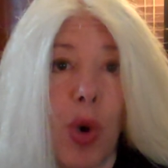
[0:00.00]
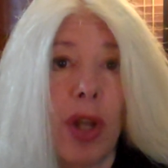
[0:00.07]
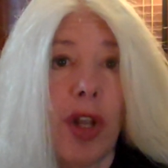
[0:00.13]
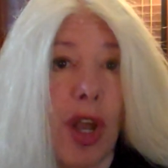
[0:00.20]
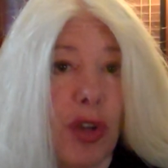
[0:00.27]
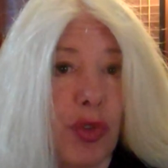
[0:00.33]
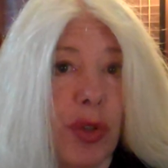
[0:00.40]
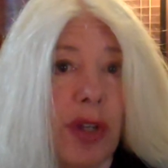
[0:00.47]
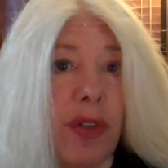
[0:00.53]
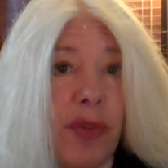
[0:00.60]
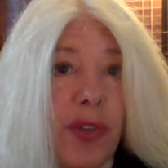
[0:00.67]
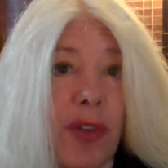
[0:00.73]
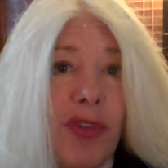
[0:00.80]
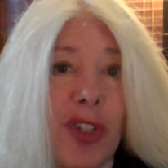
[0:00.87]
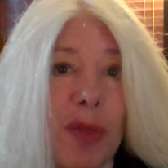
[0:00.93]

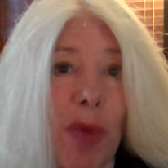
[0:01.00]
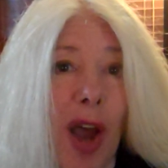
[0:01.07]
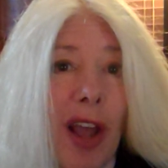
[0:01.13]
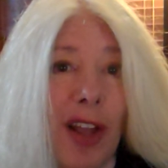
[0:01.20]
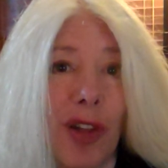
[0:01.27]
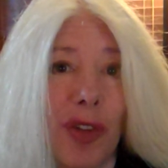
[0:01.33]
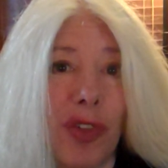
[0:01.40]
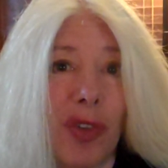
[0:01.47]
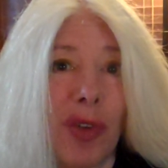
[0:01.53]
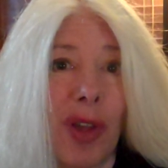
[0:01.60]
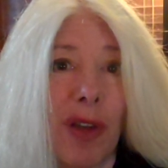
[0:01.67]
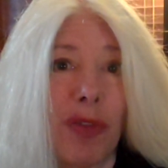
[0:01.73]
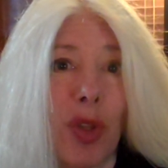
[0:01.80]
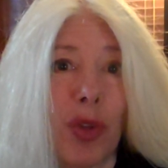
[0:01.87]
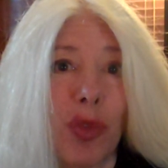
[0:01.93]
150 miles
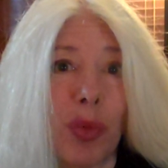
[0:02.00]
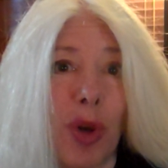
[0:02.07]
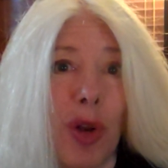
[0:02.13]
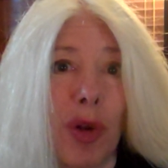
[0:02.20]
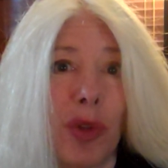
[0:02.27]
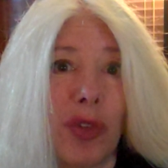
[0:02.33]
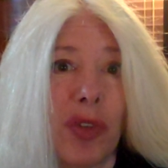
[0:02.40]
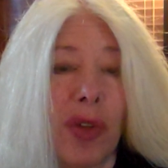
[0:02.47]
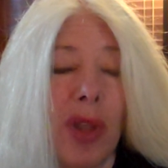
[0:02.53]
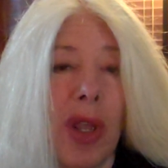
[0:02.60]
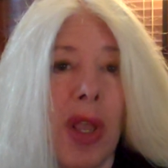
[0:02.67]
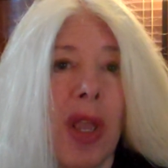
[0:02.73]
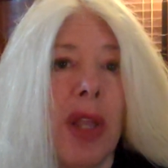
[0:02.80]
of those roads.